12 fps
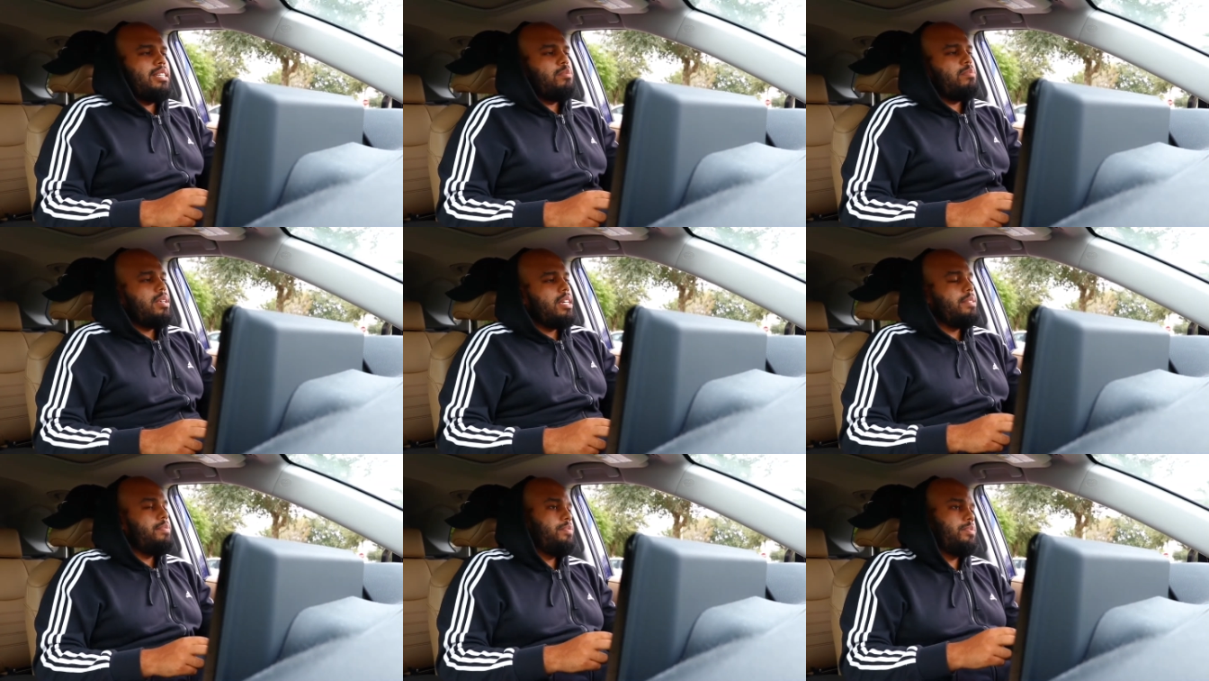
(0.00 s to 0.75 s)
But
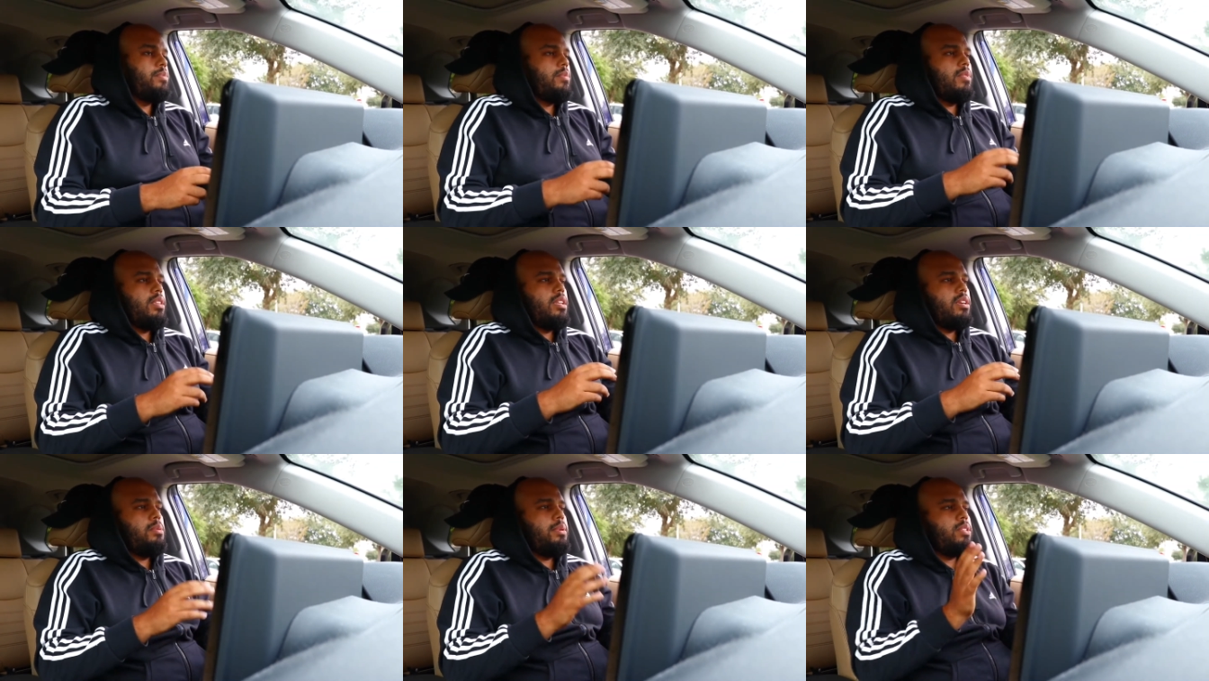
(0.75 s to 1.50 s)

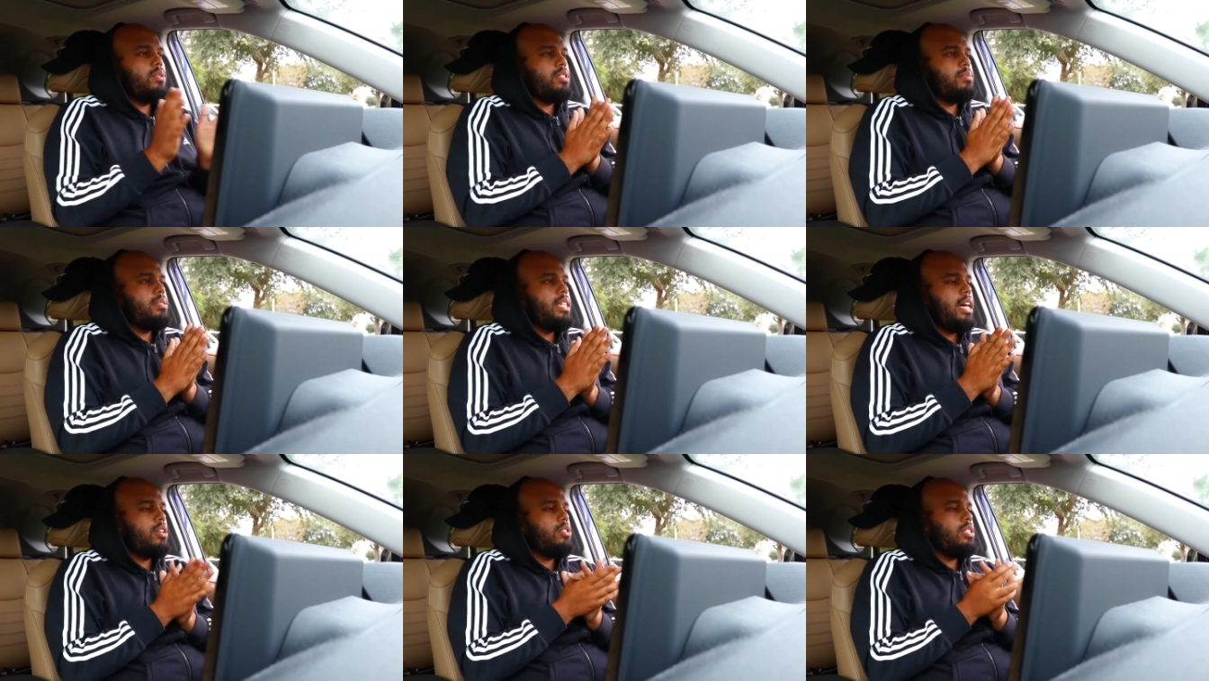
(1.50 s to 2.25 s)
we're about to order some
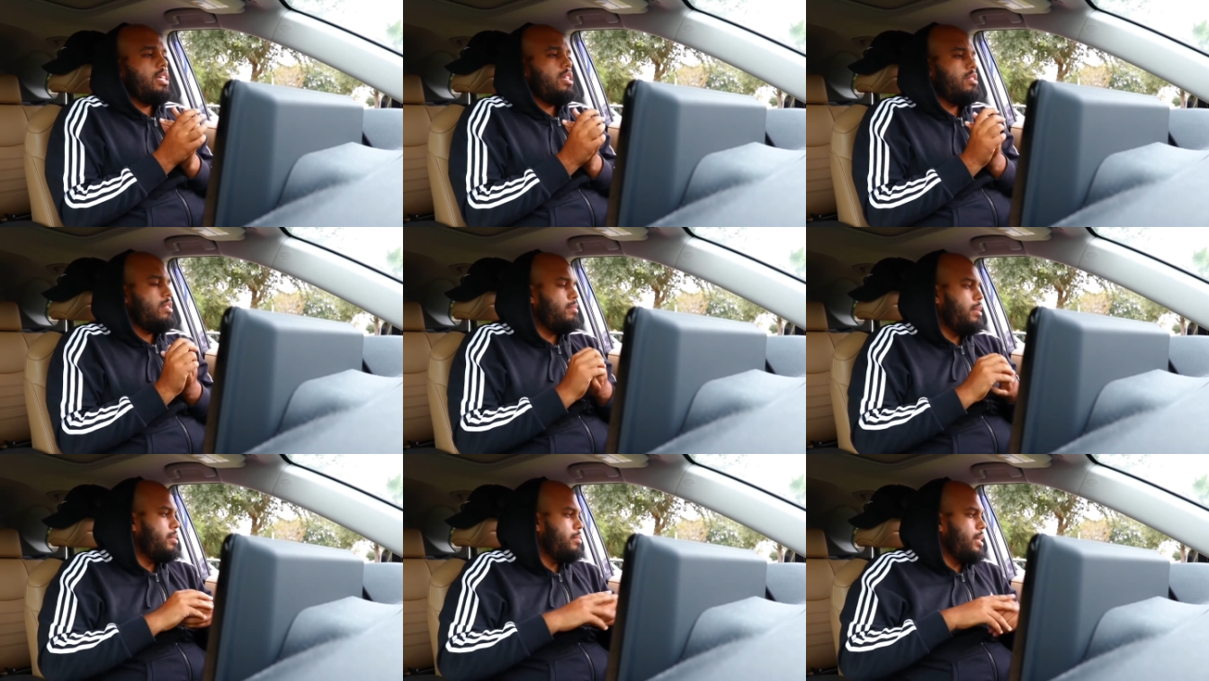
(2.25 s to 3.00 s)
taco shells,
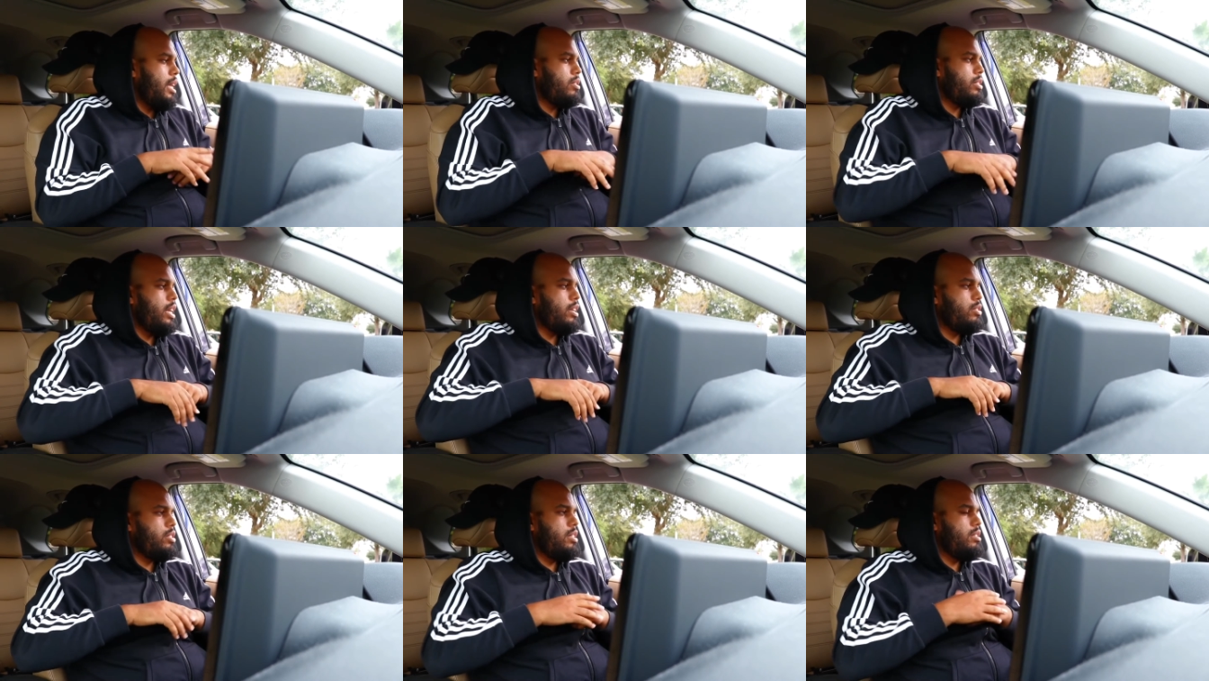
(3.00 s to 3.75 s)
maybe some dollar taco
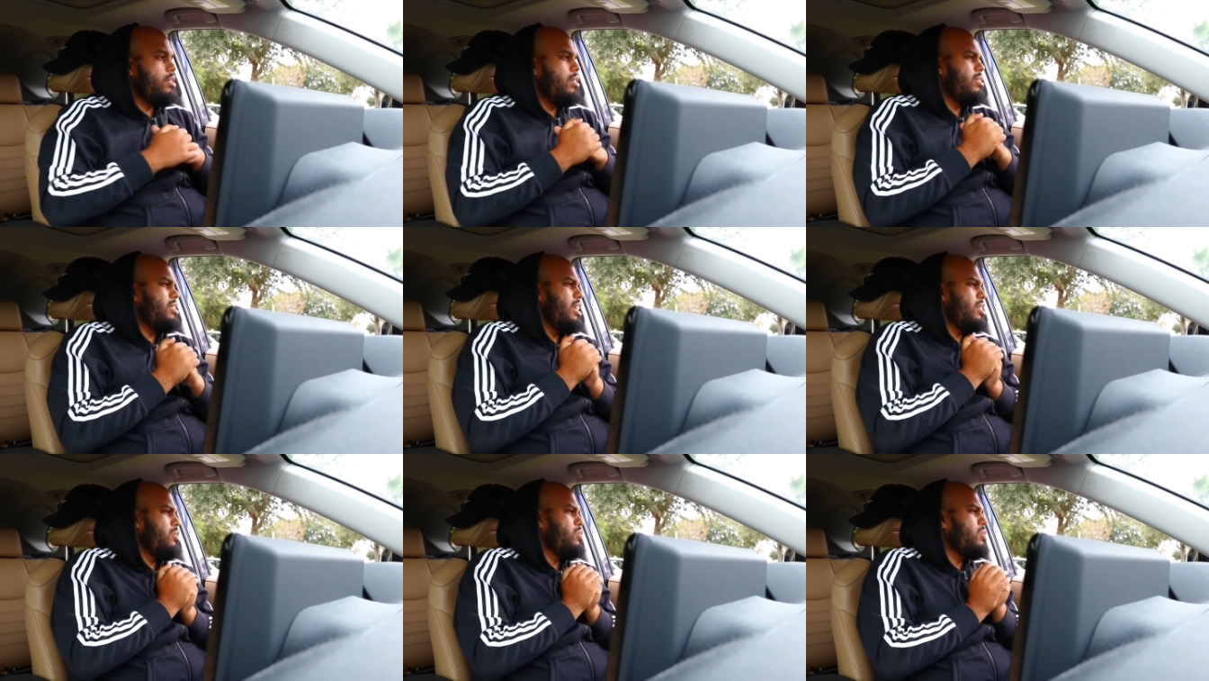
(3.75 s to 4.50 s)
shells, hard
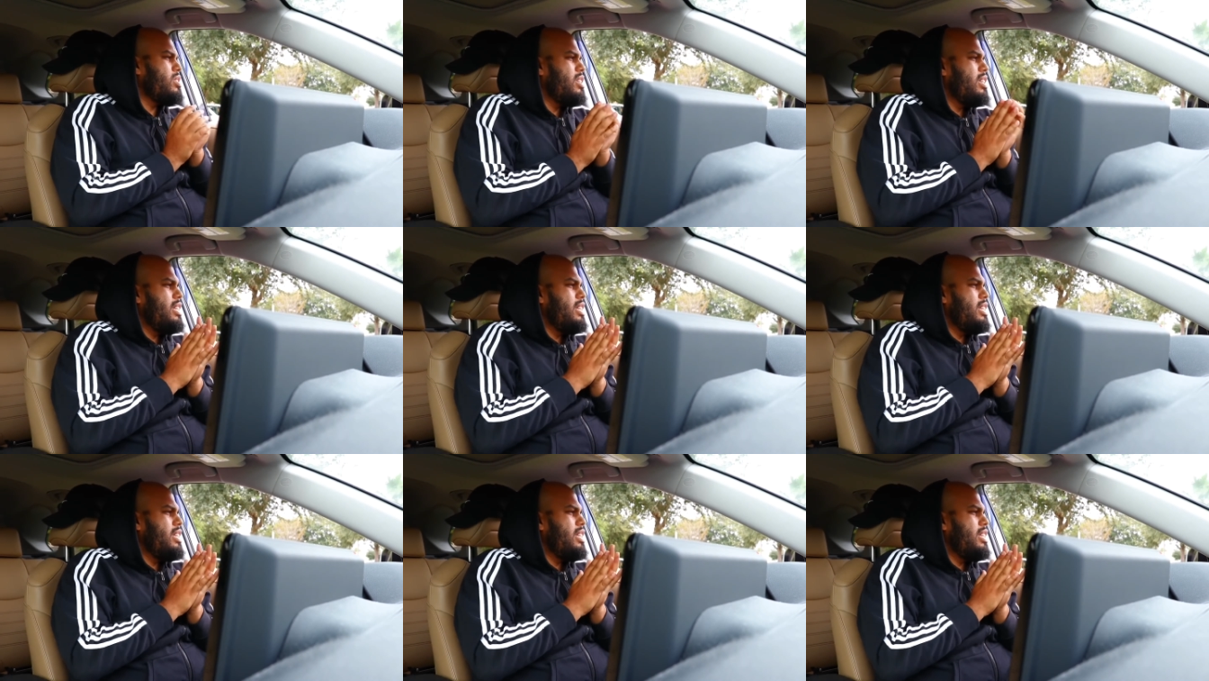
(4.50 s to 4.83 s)
tacos.